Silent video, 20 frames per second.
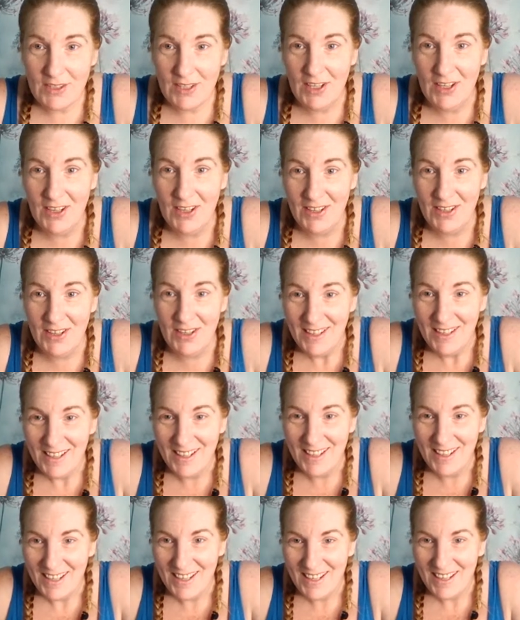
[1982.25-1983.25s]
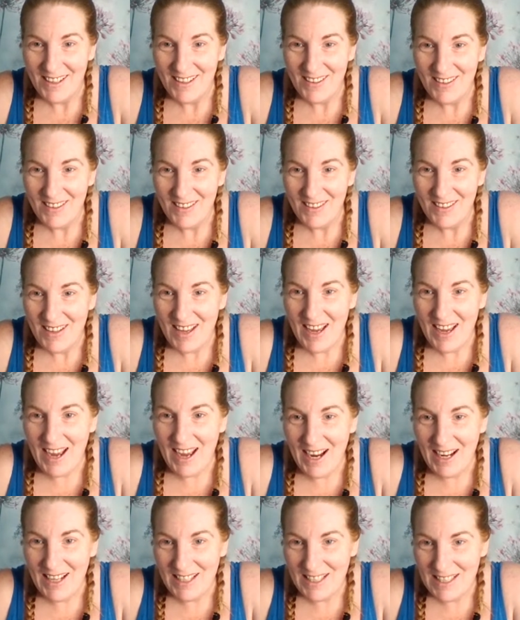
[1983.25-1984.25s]

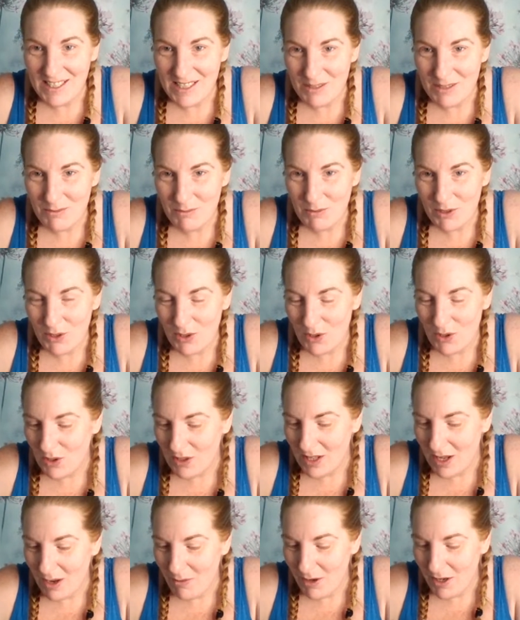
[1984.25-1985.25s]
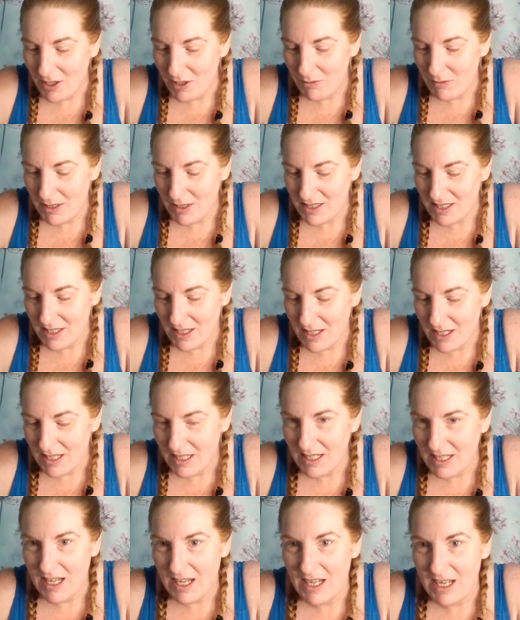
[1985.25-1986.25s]
Hi, Lisa McCall. How are you, my darling? I
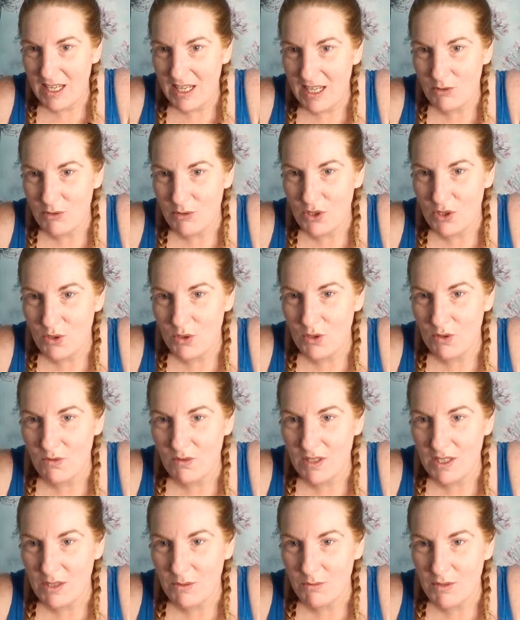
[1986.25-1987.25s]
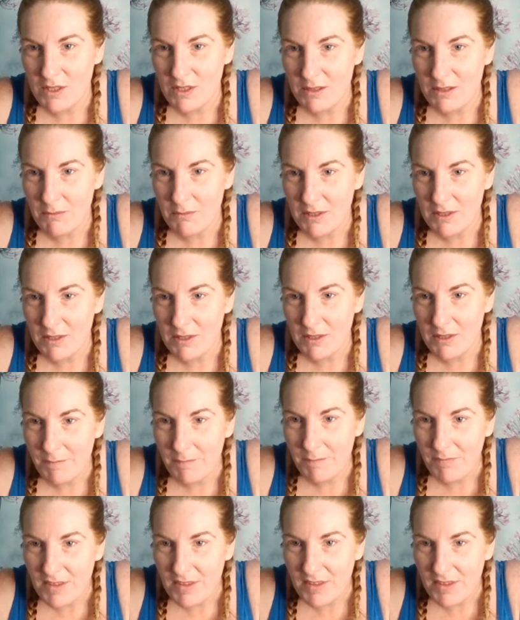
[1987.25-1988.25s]
am just doing a reading with somebody.
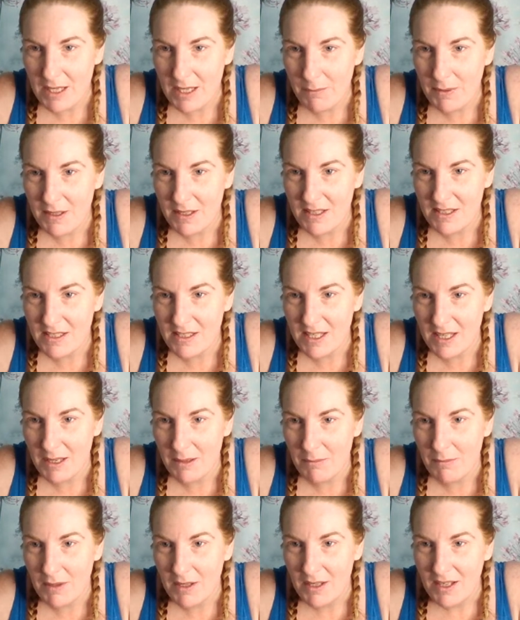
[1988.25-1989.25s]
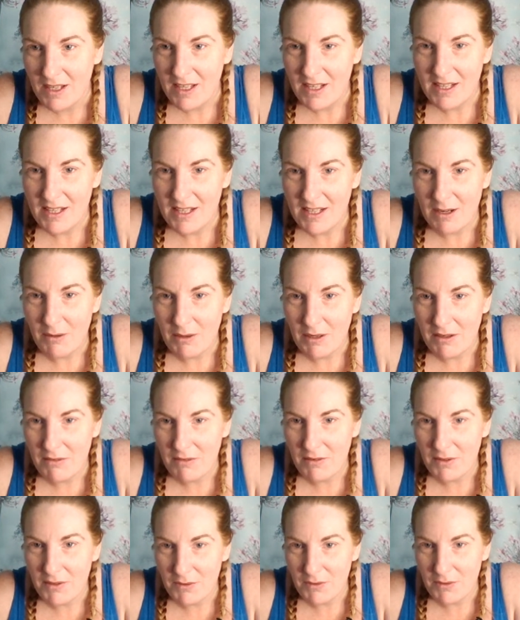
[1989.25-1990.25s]
Yep, it is him. Now I feel
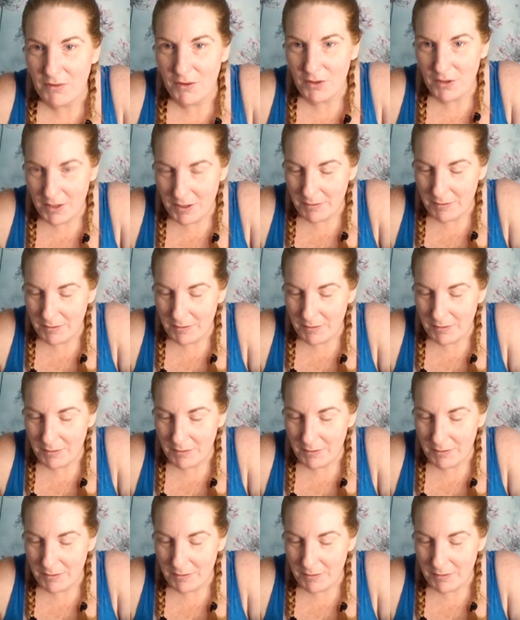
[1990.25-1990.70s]
for him.